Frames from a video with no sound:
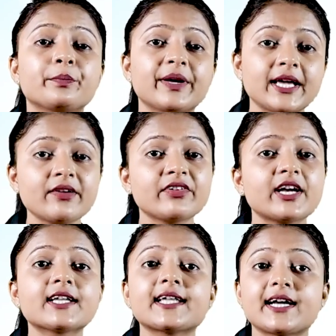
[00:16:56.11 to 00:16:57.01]

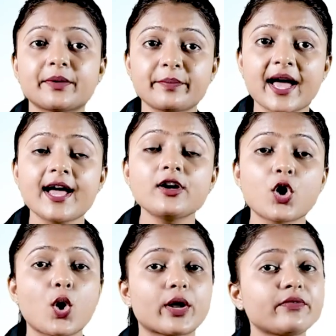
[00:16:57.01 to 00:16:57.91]
behavior that a man
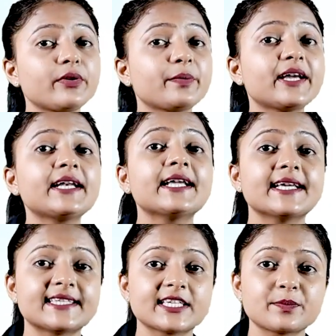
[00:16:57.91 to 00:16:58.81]
or a woman
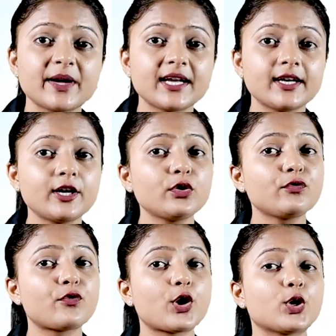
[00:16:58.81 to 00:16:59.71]
is expected
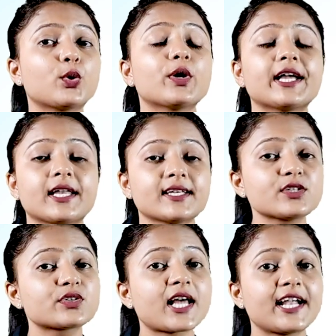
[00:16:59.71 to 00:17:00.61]
to follow in a
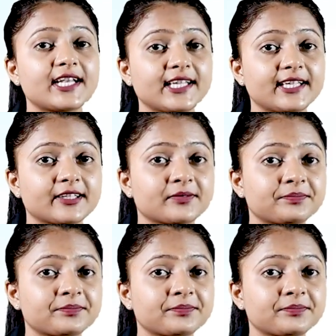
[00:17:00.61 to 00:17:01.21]
society.